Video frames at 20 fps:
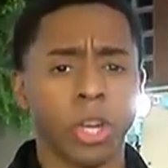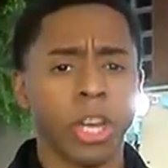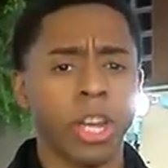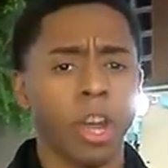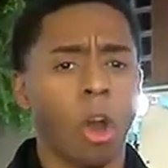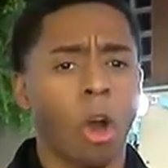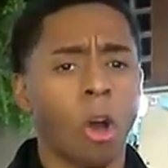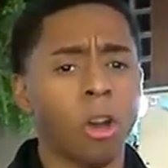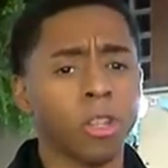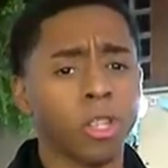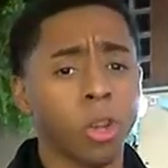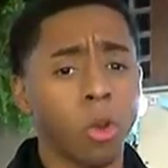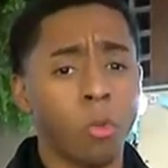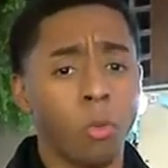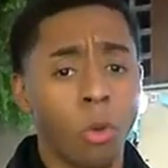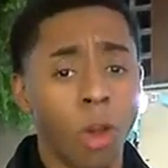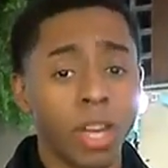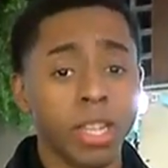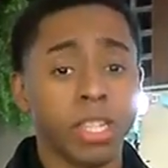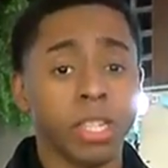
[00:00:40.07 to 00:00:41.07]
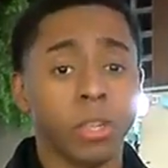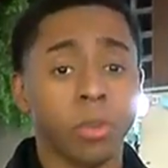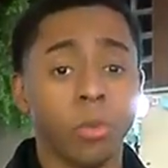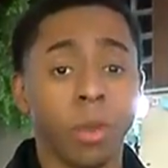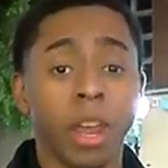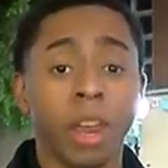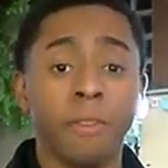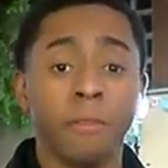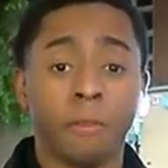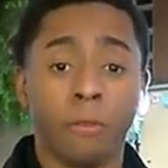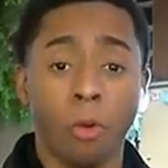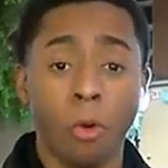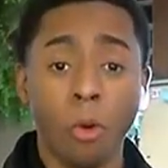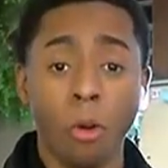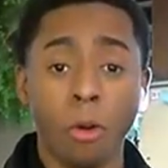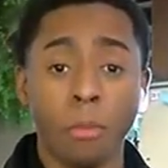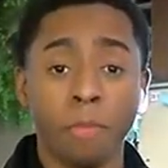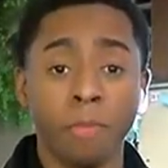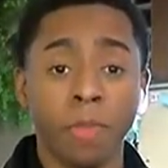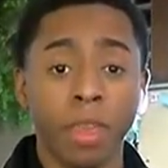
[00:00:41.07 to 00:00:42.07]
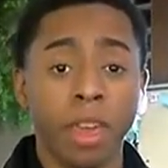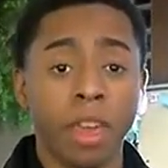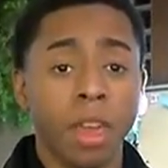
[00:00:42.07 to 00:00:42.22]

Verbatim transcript: he also wants to inform